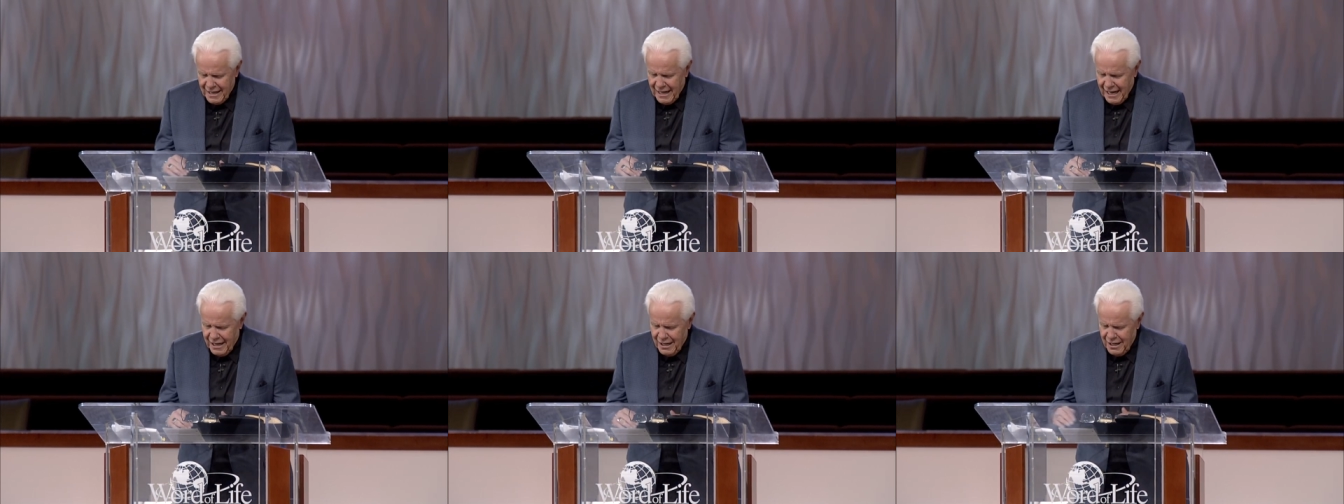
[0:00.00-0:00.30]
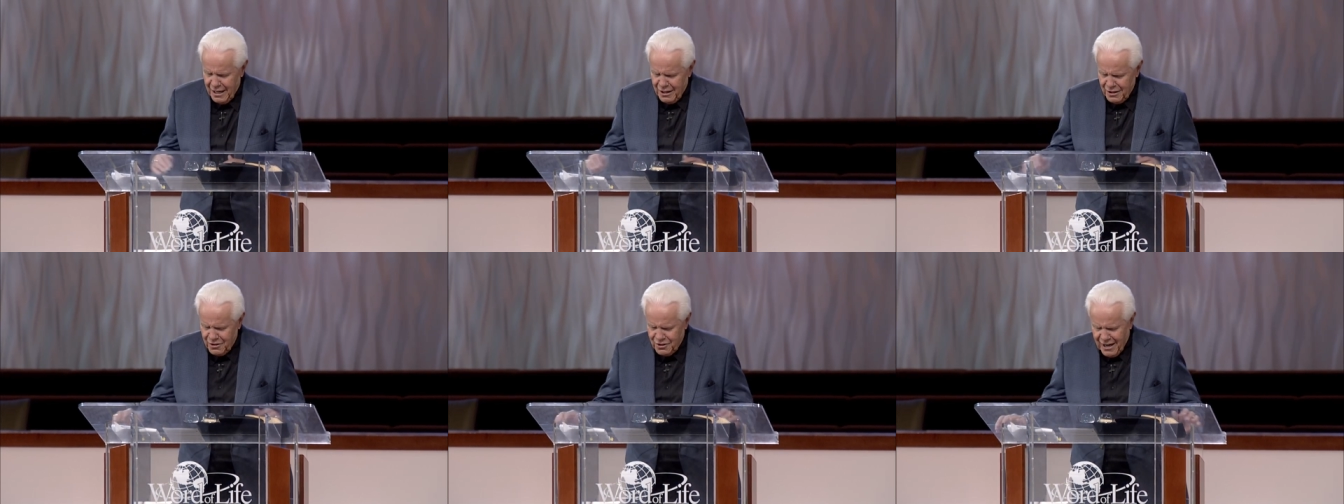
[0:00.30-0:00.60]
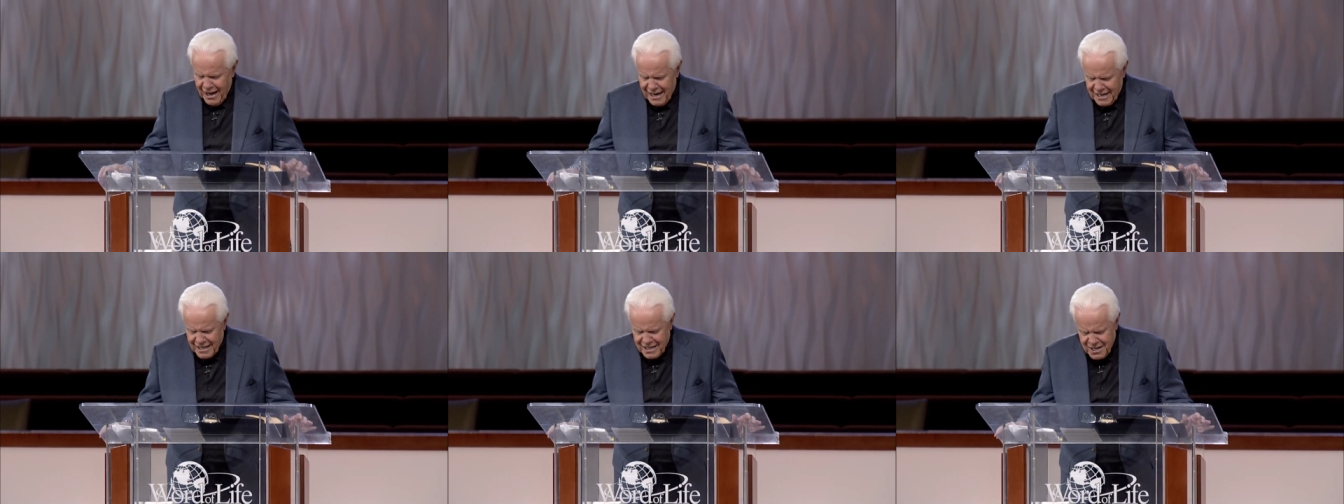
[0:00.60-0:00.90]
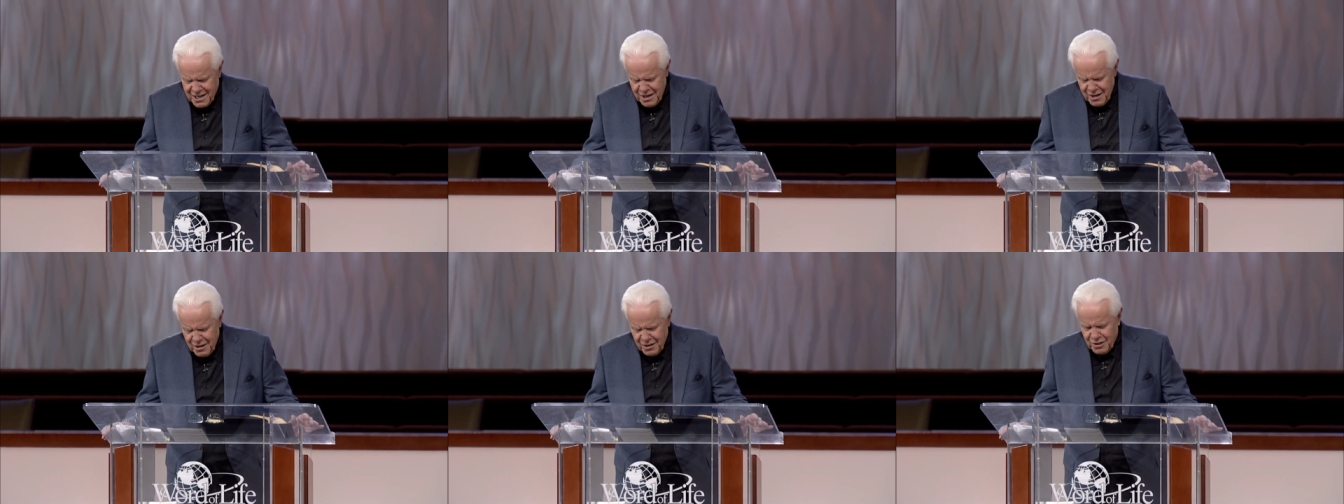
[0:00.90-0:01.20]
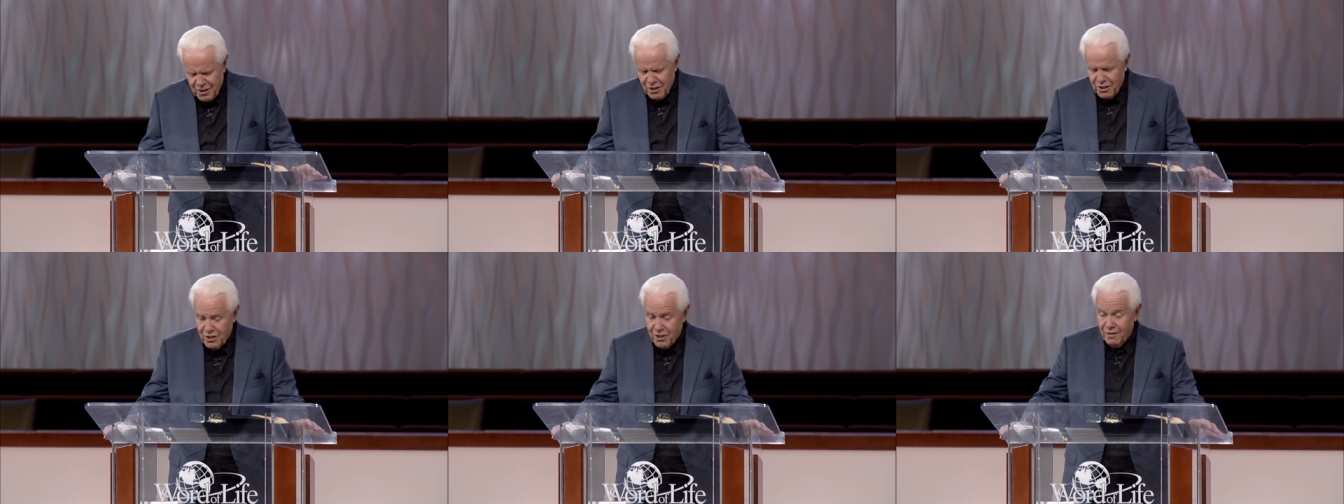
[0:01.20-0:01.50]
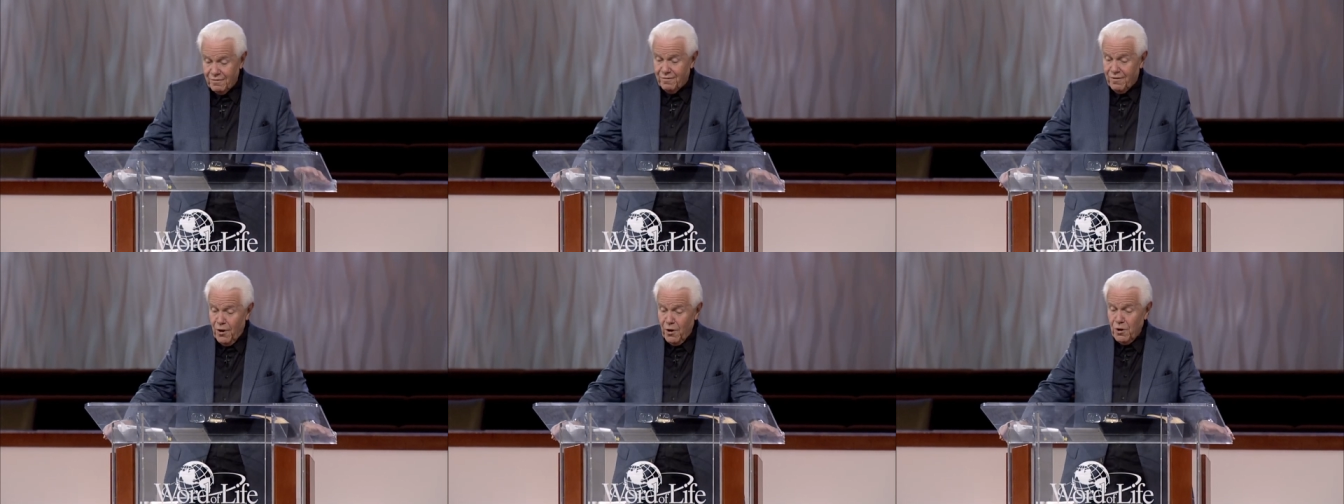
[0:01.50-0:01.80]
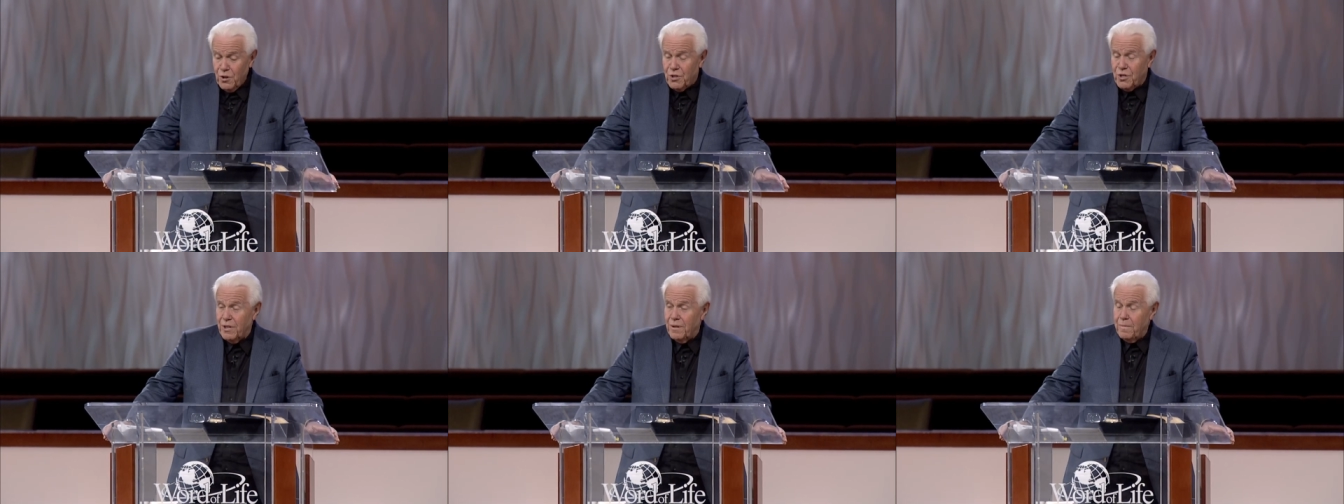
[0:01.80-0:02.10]
that, Zacchaeus'
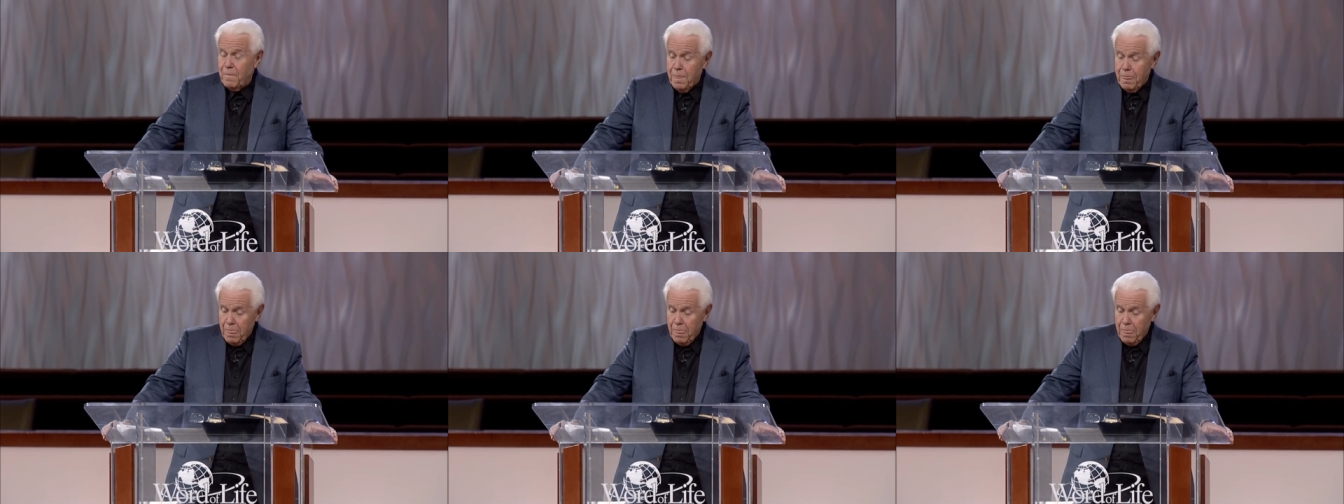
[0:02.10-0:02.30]
conversion